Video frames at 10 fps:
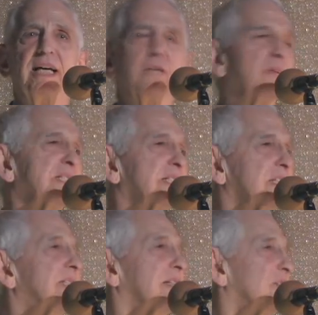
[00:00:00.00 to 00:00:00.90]
It wasn't
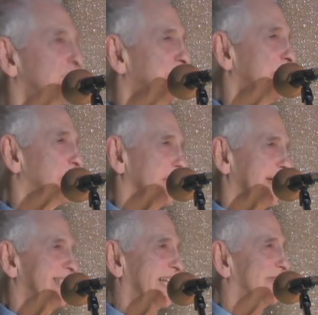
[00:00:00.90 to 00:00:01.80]
just the good people
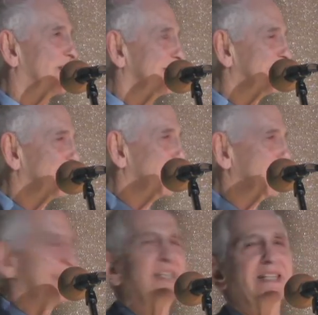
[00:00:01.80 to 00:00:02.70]
like Dave Hartsoe, and